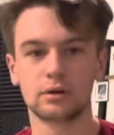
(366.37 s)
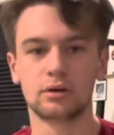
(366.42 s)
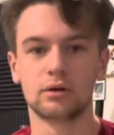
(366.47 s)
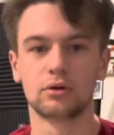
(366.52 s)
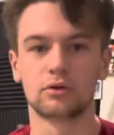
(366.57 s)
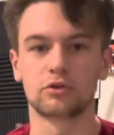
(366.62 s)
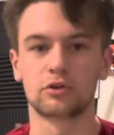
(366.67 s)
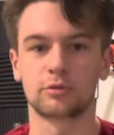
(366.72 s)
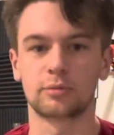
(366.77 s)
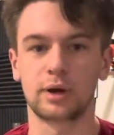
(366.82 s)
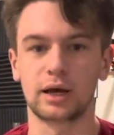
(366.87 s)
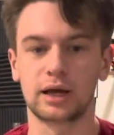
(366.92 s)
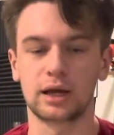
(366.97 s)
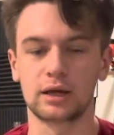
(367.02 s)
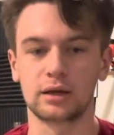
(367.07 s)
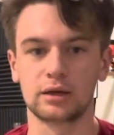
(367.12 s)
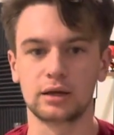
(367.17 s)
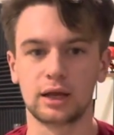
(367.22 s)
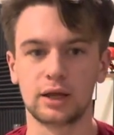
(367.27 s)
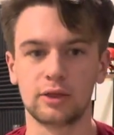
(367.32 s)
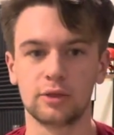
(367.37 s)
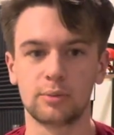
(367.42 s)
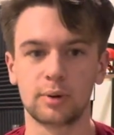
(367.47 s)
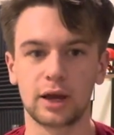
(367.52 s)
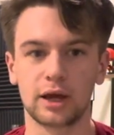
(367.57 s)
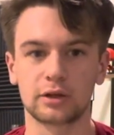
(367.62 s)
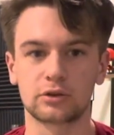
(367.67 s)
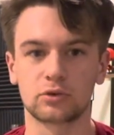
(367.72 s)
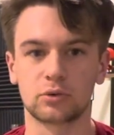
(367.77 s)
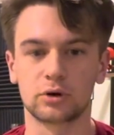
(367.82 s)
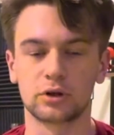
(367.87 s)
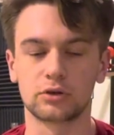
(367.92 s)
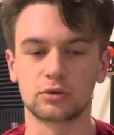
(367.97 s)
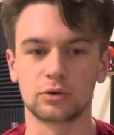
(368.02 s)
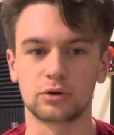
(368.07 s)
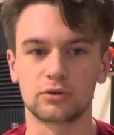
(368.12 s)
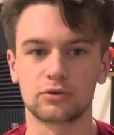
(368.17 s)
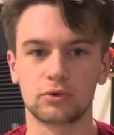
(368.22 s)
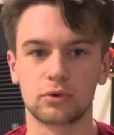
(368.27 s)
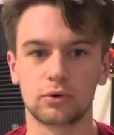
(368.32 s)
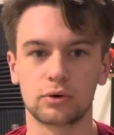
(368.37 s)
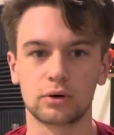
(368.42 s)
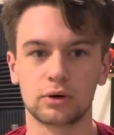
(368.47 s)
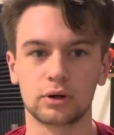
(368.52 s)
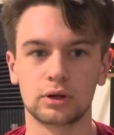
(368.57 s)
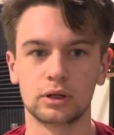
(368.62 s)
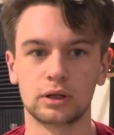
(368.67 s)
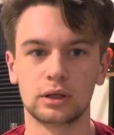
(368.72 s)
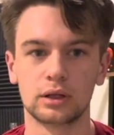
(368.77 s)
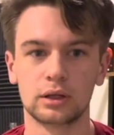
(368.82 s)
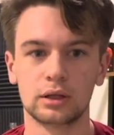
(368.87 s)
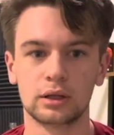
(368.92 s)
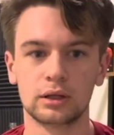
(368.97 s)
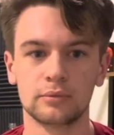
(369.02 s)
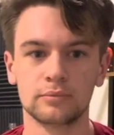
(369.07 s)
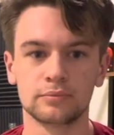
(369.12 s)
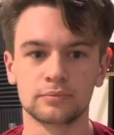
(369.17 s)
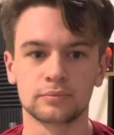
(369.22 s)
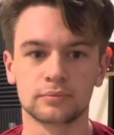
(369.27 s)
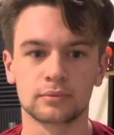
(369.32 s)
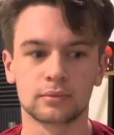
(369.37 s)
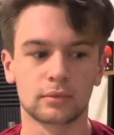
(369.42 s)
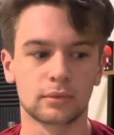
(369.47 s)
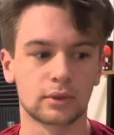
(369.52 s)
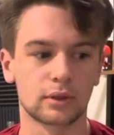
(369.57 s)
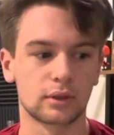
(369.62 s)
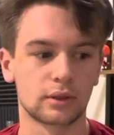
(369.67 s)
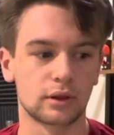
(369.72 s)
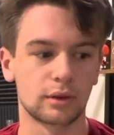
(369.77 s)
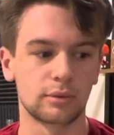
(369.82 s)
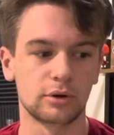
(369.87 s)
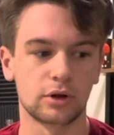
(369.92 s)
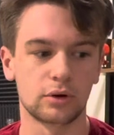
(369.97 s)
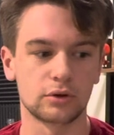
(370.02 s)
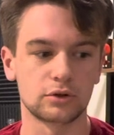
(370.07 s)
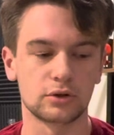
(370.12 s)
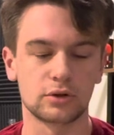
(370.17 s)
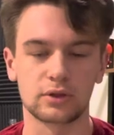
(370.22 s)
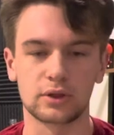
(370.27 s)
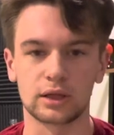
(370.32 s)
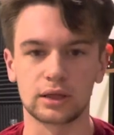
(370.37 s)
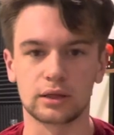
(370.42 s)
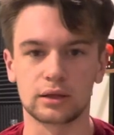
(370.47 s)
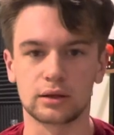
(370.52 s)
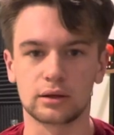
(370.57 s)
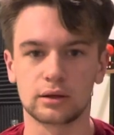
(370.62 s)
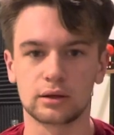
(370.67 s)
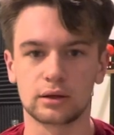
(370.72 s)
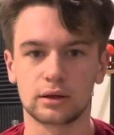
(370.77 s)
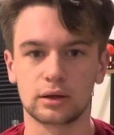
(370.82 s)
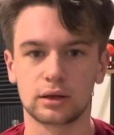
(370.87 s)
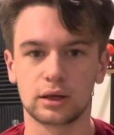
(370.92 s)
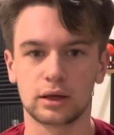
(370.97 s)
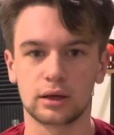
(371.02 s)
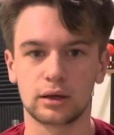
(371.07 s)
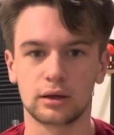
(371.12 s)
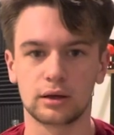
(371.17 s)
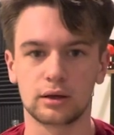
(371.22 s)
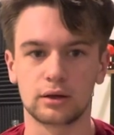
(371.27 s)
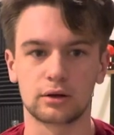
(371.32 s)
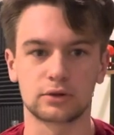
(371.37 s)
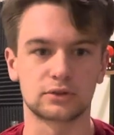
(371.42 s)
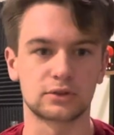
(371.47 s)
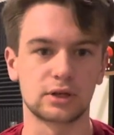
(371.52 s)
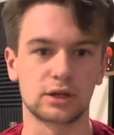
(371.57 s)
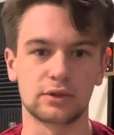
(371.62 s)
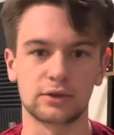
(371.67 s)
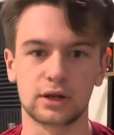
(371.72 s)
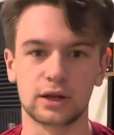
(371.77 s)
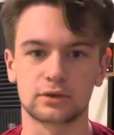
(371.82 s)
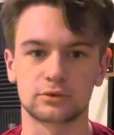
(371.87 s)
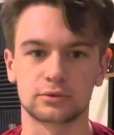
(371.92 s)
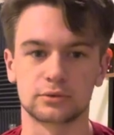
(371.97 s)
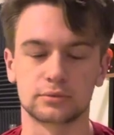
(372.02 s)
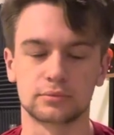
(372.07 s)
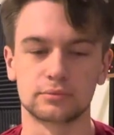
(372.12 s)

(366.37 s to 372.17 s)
for my In the Bag 2024. Let me know what you think. I'll see you in the next one.